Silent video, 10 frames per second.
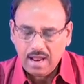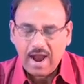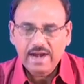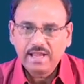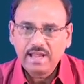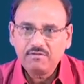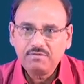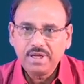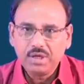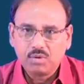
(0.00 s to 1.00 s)
and
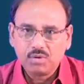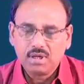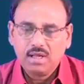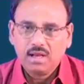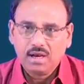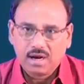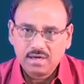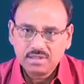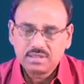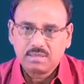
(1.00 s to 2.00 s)
every node
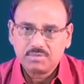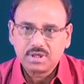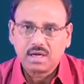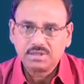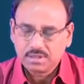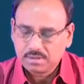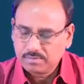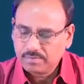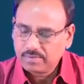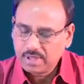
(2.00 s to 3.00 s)
learns some structure.
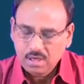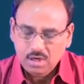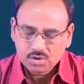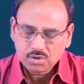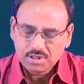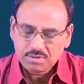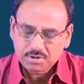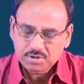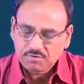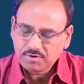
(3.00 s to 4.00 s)
So,
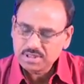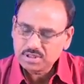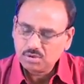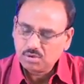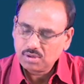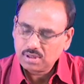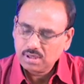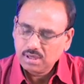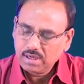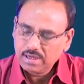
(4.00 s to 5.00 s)
this first node
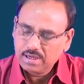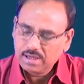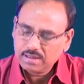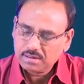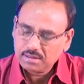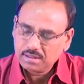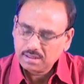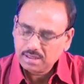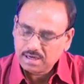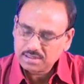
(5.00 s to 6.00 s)

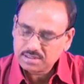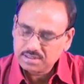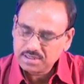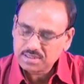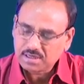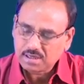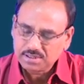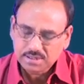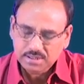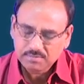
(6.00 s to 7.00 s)
learns this
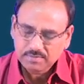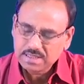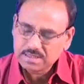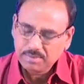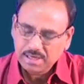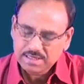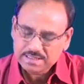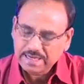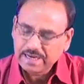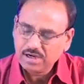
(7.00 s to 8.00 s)
structure. Similarly,
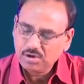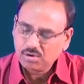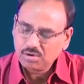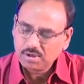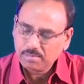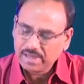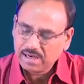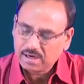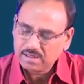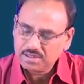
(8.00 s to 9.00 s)
second node may
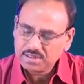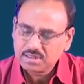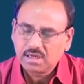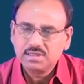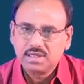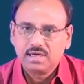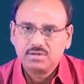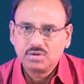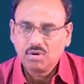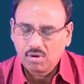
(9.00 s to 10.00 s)
learn this structure and
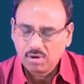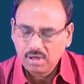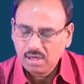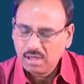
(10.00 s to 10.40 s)
so on.